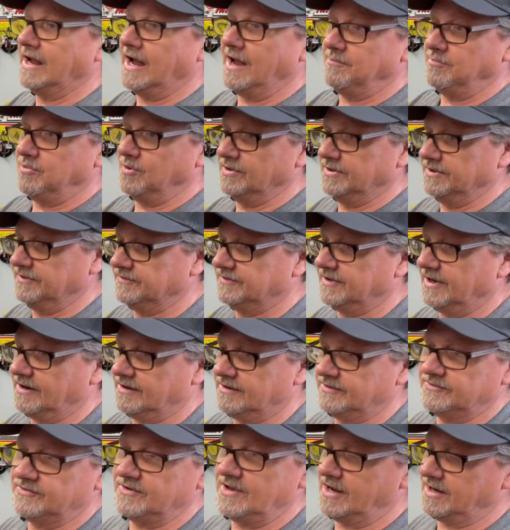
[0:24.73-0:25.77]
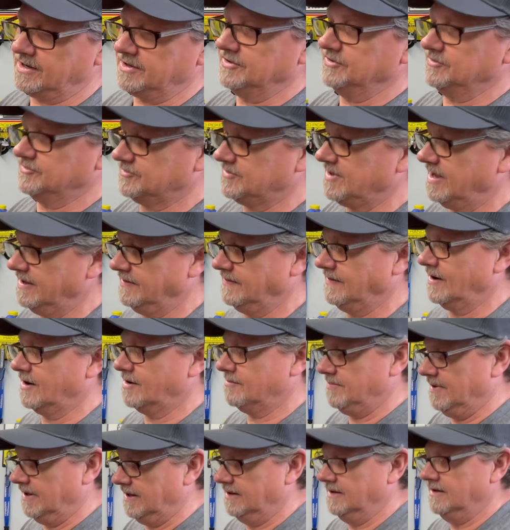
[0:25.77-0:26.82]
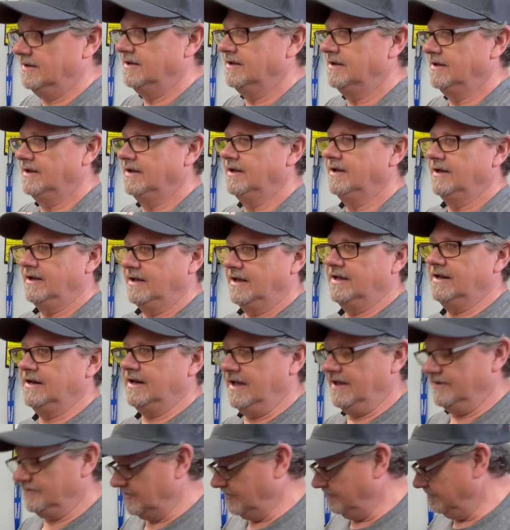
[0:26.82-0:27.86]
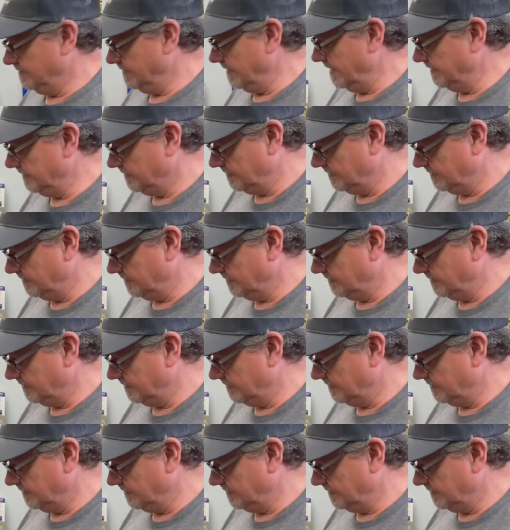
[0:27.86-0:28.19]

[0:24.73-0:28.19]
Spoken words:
I put it there. It's not going to stay there, but it has a